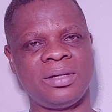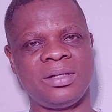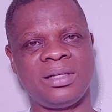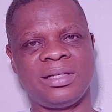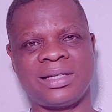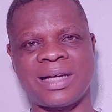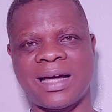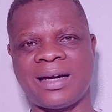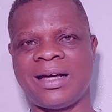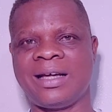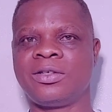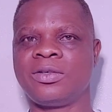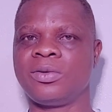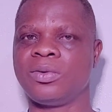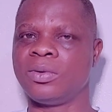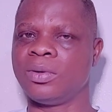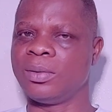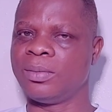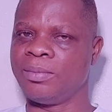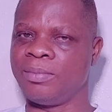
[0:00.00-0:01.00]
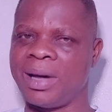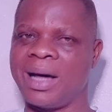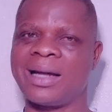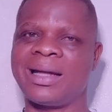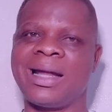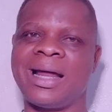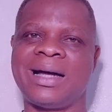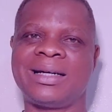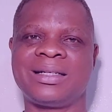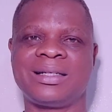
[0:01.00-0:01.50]
decided to
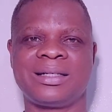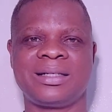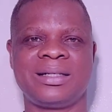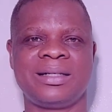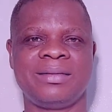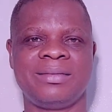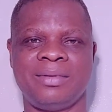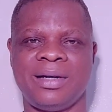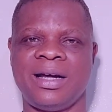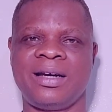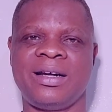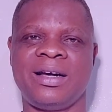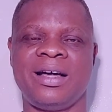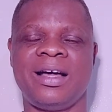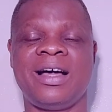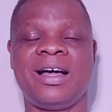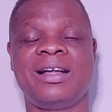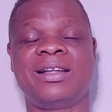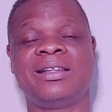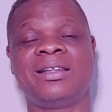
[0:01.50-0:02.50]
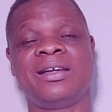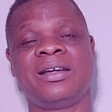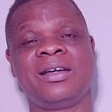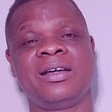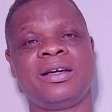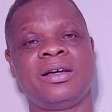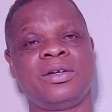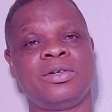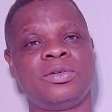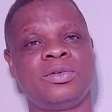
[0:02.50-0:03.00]
backlash Rihanna, and
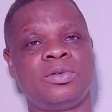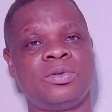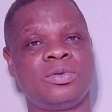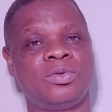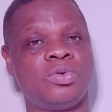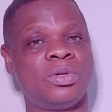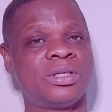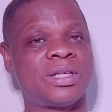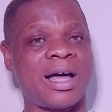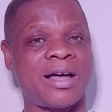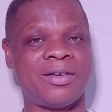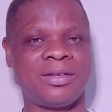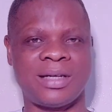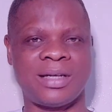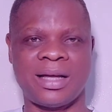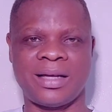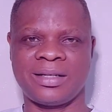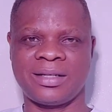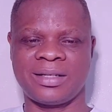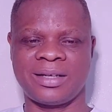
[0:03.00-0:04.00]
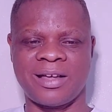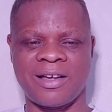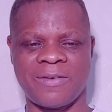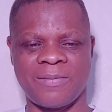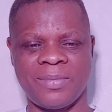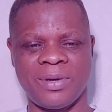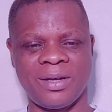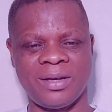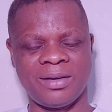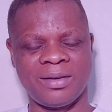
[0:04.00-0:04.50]
Twitter users
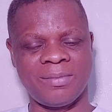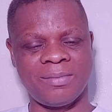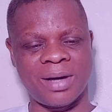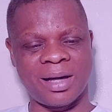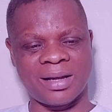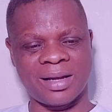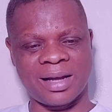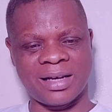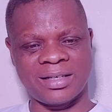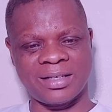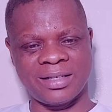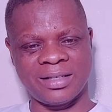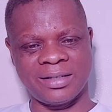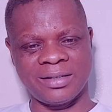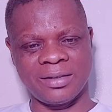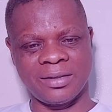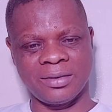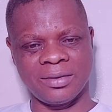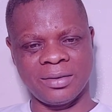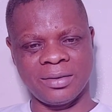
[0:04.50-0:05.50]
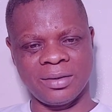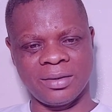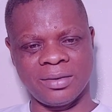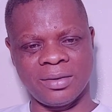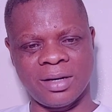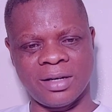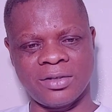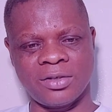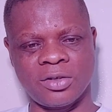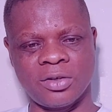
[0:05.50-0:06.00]
have been backlashing
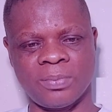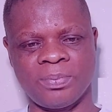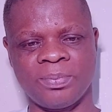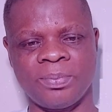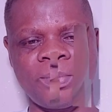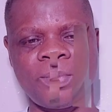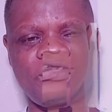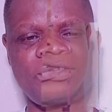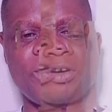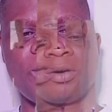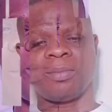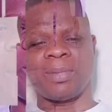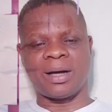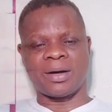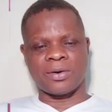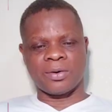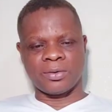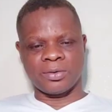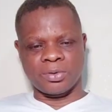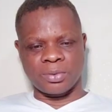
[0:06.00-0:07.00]
Donald Trump. Well, let's come back